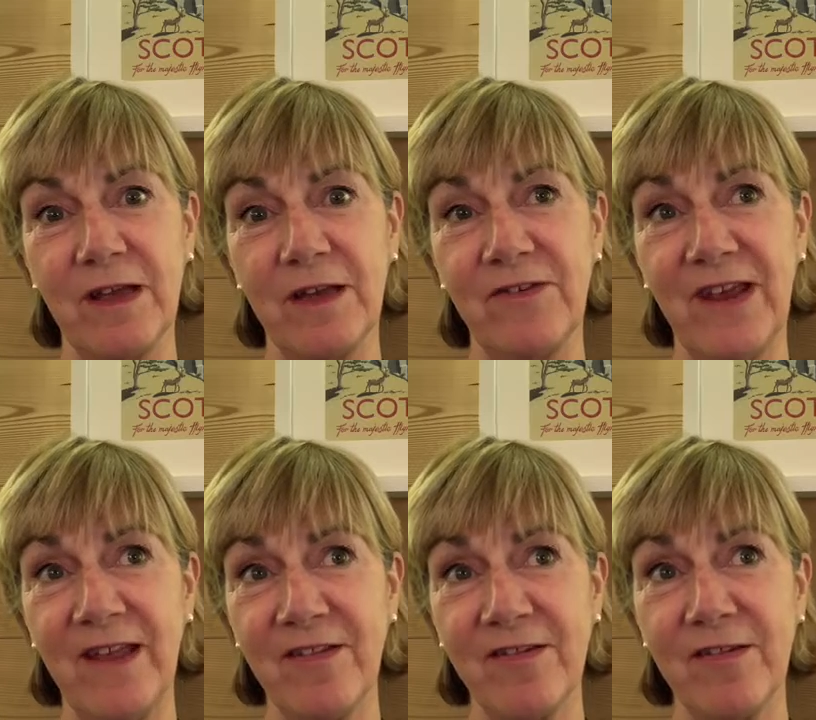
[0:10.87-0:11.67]

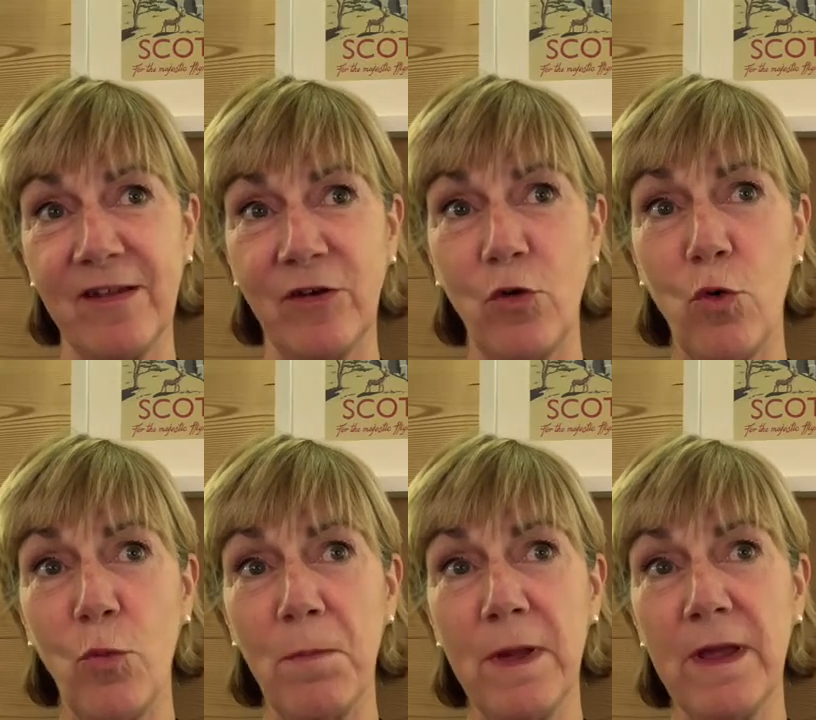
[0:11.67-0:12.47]
desks at
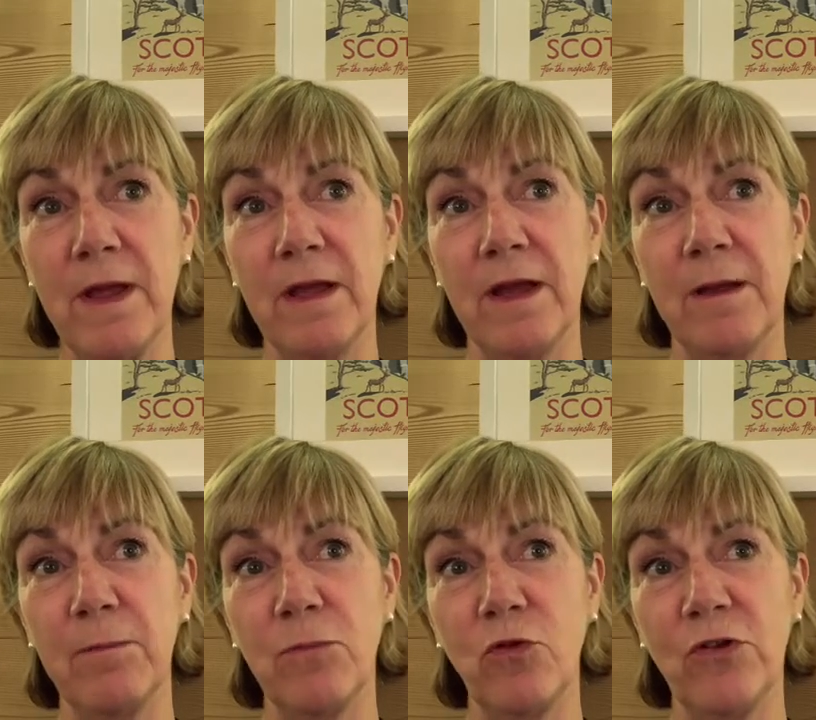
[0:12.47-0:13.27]
home
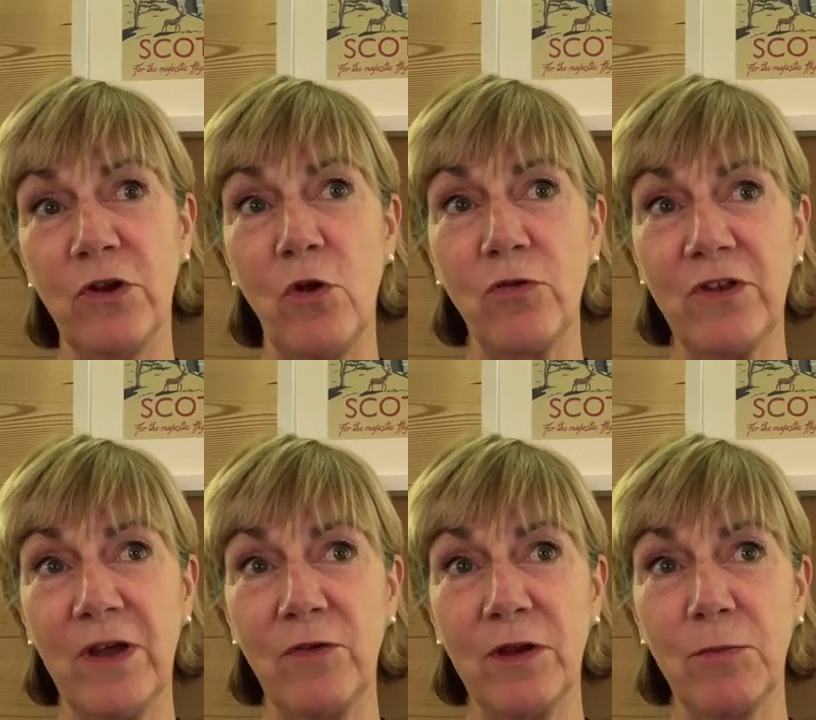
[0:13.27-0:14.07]
due to
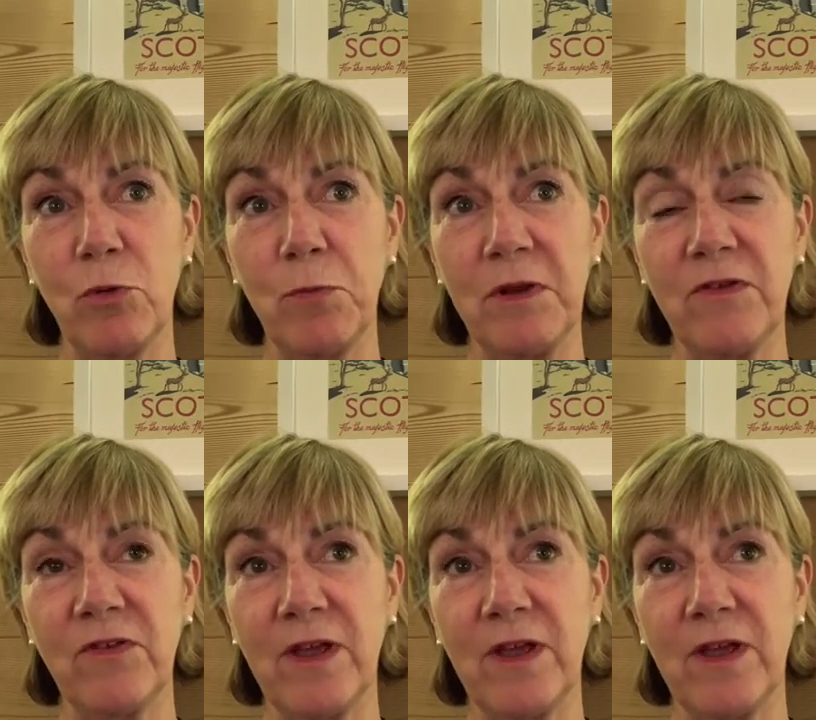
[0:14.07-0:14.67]
lockdown at the moment.